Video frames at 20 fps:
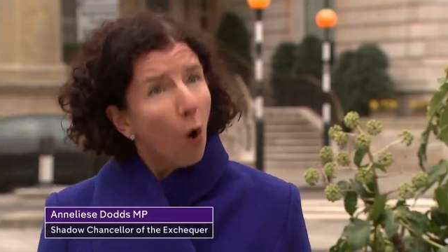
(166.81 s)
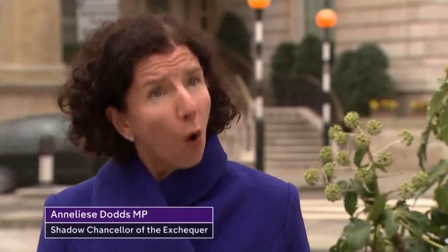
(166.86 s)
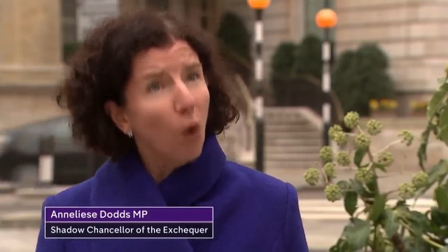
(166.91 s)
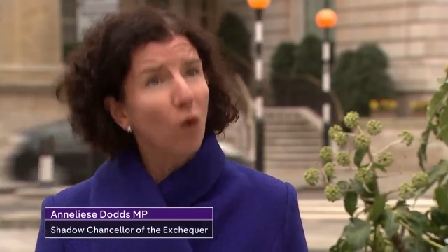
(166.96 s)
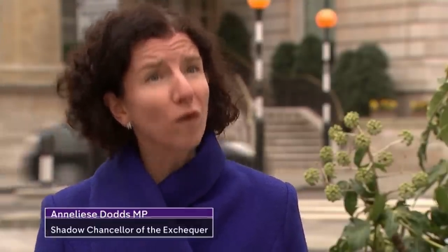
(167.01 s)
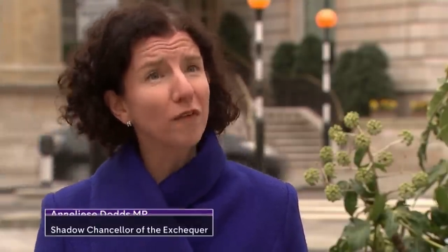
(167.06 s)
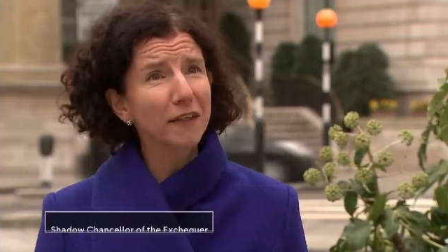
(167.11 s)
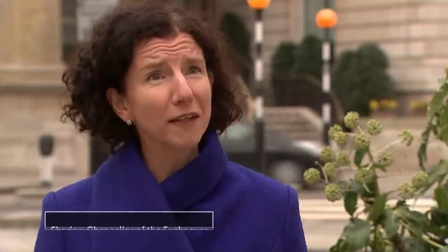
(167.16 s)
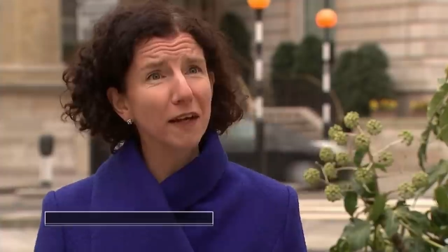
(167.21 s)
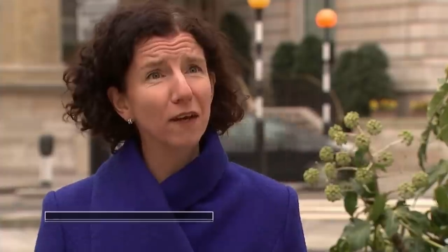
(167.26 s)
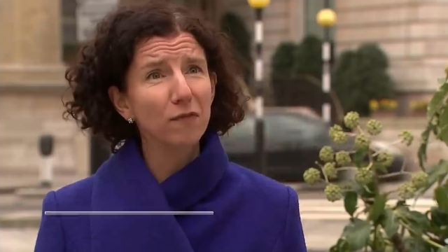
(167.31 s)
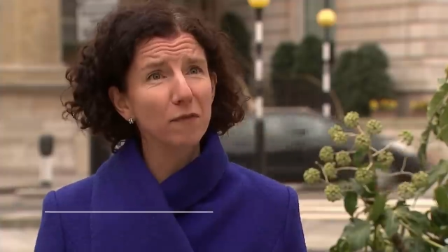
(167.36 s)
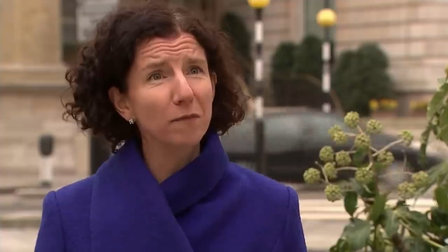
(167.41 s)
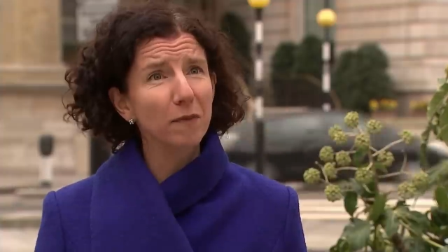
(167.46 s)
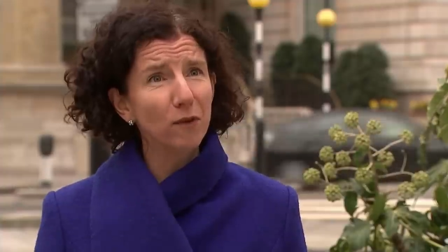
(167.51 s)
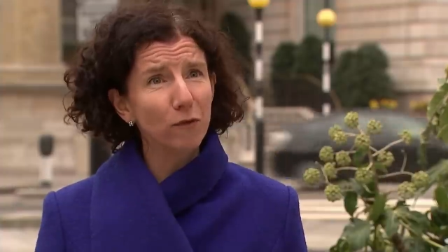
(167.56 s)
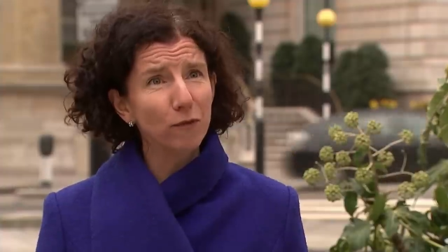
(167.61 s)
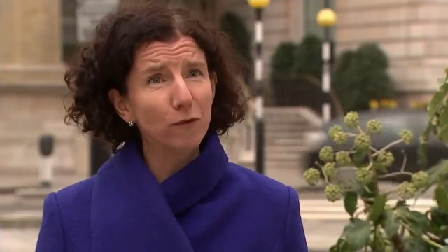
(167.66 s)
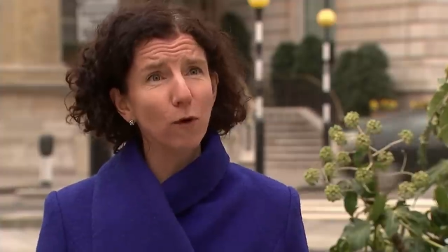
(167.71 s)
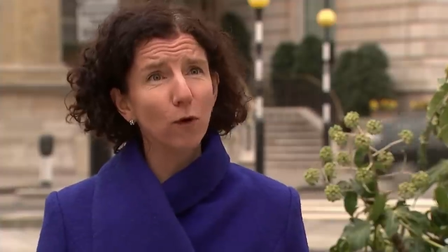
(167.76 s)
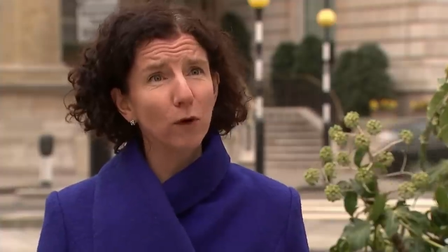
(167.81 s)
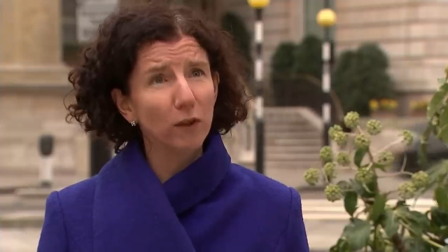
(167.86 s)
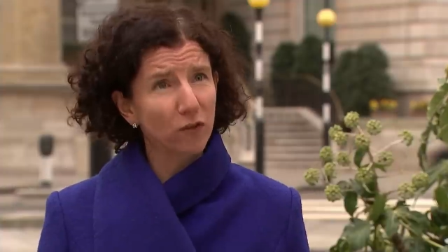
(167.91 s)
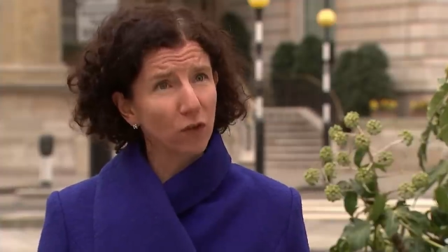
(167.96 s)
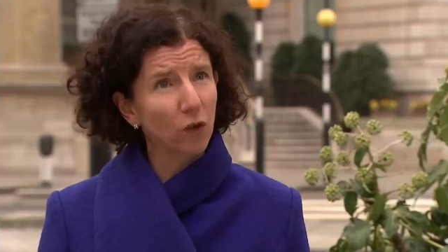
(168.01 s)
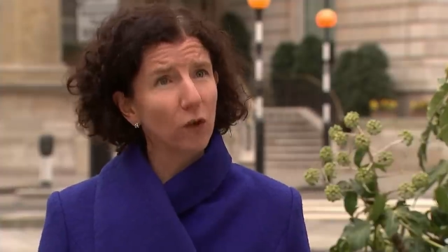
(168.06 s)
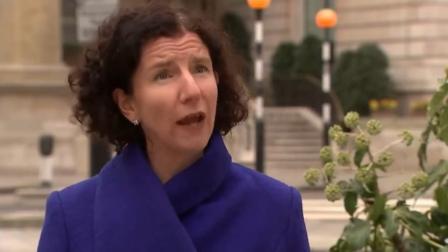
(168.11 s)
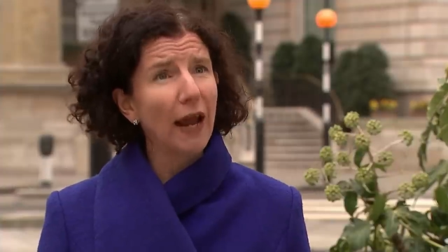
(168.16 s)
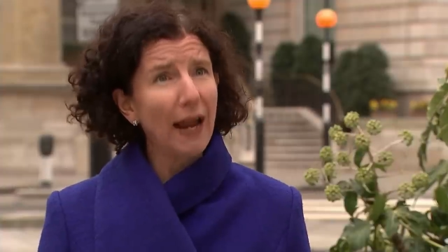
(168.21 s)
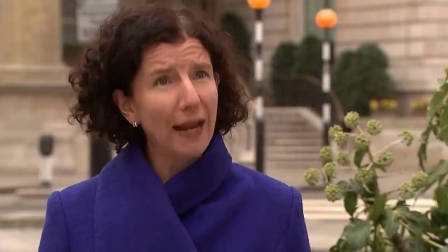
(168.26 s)
Or a government
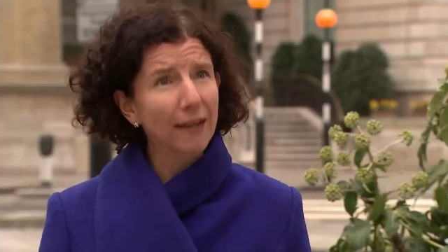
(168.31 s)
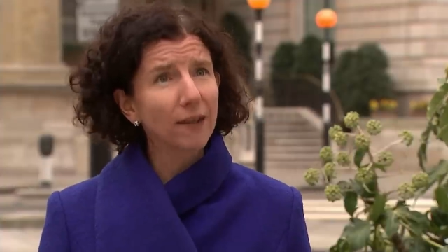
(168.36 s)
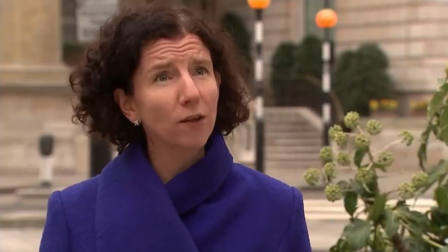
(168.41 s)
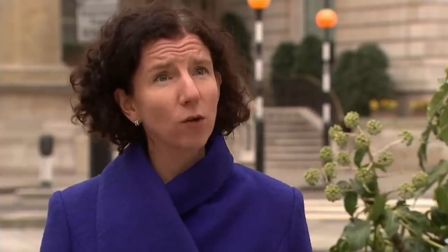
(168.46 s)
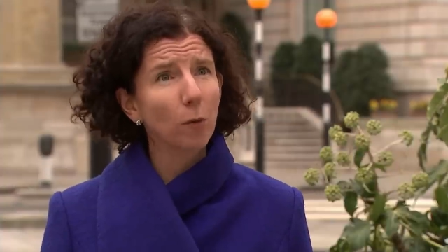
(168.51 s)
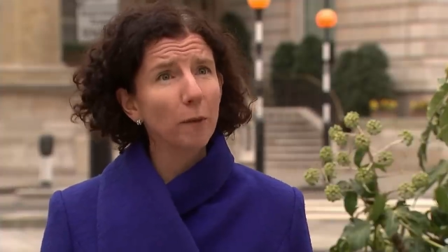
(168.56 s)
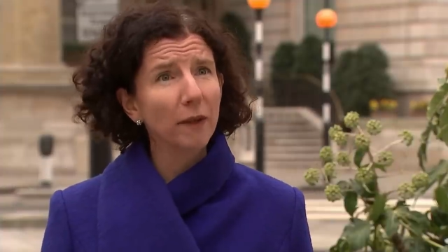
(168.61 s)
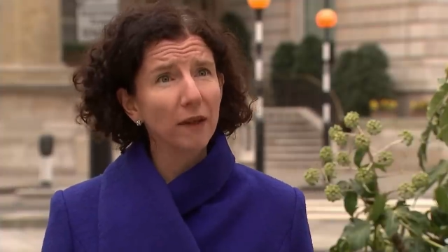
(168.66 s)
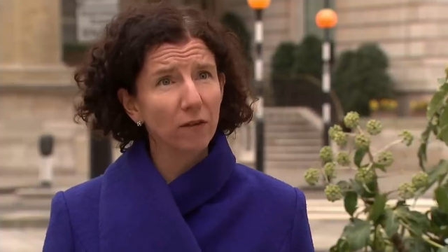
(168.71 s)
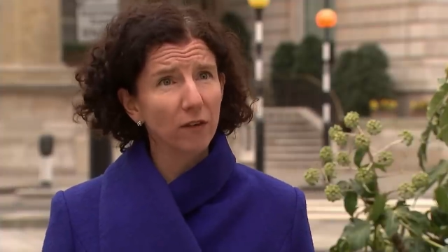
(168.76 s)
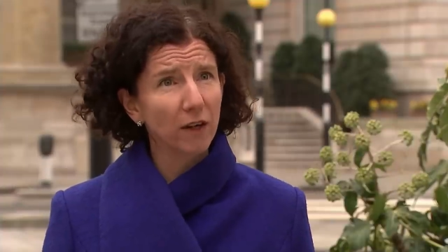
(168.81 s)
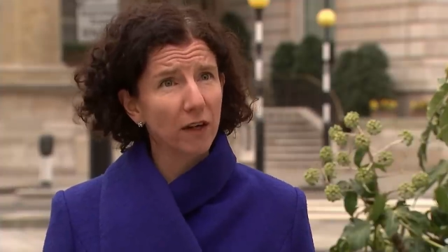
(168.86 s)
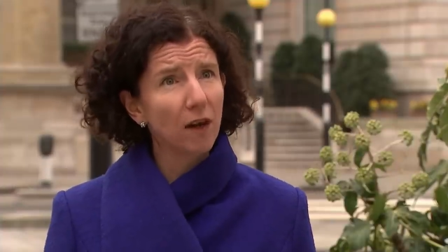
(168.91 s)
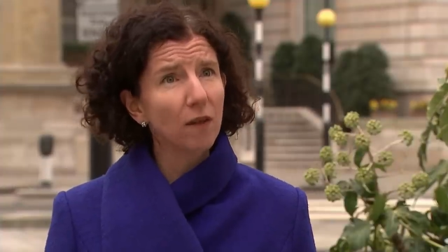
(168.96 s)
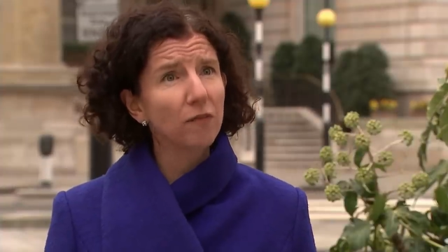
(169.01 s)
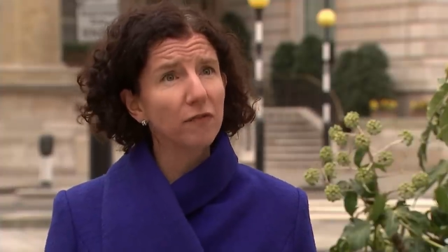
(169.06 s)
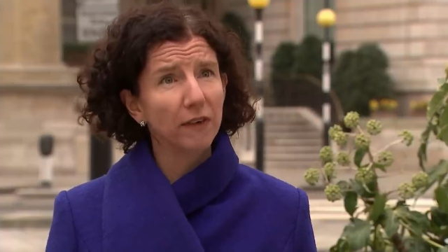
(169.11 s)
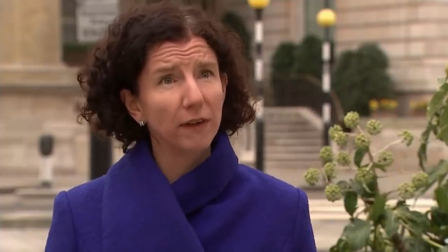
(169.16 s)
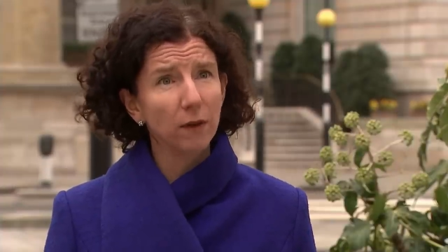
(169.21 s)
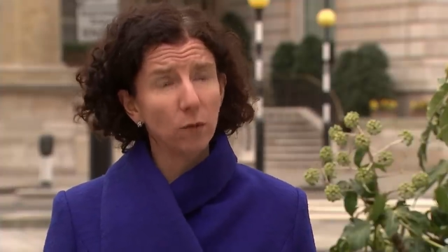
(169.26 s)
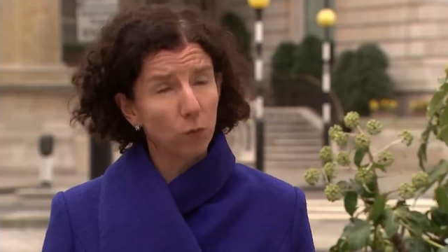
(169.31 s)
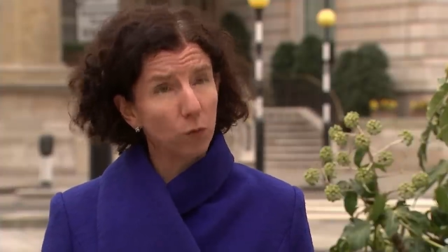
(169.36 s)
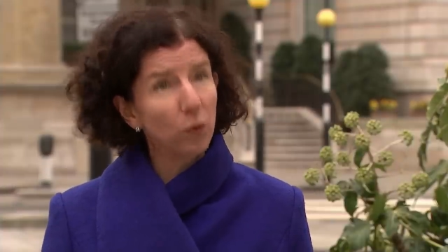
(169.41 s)
focused on economic recovery?